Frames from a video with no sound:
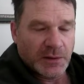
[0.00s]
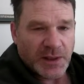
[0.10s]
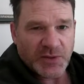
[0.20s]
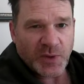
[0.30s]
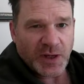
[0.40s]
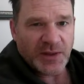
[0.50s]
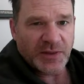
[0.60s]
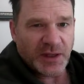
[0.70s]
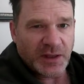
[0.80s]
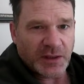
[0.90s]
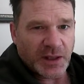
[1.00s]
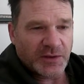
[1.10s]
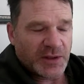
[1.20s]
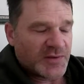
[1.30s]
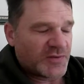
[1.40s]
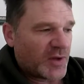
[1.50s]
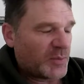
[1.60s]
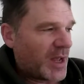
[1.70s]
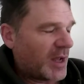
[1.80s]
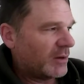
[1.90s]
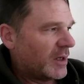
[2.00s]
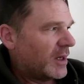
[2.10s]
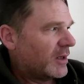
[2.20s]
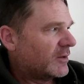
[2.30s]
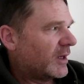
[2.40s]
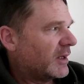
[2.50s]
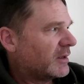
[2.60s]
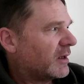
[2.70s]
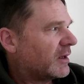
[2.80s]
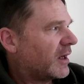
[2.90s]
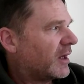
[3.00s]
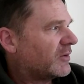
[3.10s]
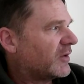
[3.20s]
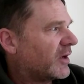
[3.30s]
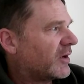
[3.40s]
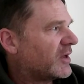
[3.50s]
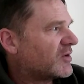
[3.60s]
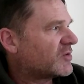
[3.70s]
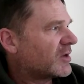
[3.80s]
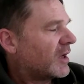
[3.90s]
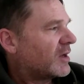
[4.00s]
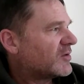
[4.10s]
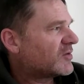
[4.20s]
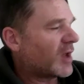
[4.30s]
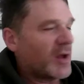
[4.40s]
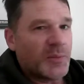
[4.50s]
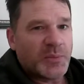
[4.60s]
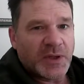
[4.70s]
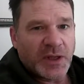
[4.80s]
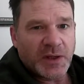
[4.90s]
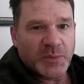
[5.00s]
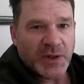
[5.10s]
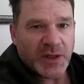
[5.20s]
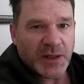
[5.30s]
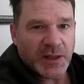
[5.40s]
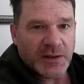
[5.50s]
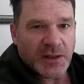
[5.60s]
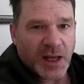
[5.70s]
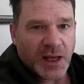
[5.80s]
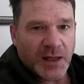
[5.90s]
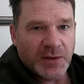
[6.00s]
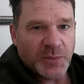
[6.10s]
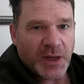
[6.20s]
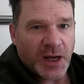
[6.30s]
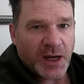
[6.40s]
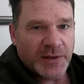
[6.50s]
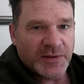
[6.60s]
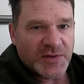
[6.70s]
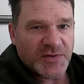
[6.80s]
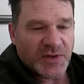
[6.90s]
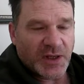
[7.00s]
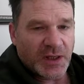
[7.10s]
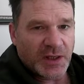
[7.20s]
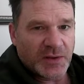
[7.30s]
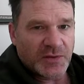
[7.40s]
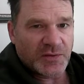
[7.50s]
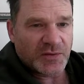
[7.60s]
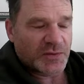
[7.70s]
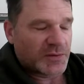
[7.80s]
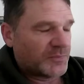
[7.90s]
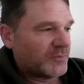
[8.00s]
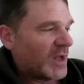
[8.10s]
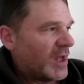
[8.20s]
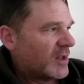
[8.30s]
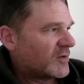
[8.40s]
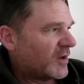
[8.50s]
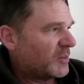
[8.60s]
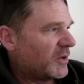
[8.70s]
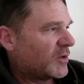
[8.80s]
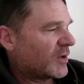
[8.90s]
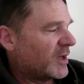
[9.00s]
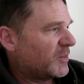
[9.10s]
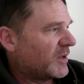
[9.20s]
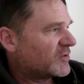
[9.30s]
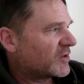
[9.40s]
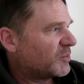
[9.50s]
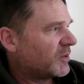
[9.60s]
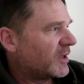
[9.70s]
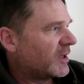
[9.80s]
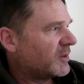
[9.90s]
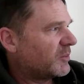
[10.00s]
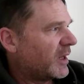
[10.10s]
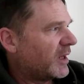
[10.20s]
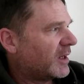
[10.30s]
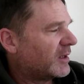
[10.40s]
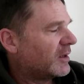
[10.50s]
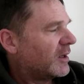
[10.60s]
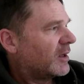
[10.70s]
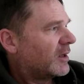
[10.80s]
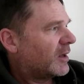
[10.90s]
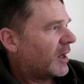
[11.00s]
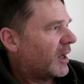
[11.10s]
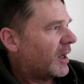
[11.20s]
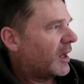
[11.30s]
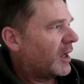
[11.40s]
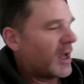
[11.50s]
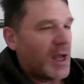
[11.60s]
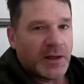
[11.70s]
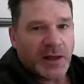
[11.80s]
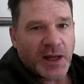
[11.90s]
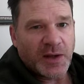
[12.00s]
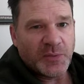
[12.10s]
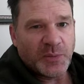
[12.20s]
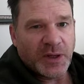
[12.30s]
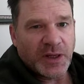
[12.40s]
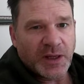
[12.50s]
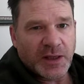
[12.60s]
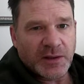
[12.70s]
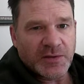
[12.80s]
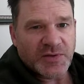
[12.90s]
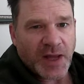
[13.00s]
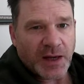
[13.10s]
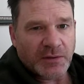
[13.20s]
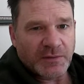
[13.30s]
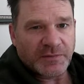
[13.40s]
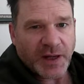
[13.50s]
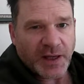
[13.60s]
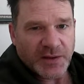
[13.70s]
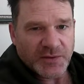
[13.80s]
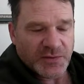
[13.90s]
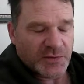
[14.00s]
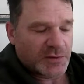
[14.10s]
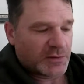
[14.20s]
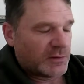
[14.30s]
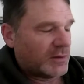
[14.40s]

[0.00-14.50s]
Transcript: That's what I think. I think somehow that uh, there is something being done behind the scenes. Some agreements are being made, uh, and I'm being sacrificed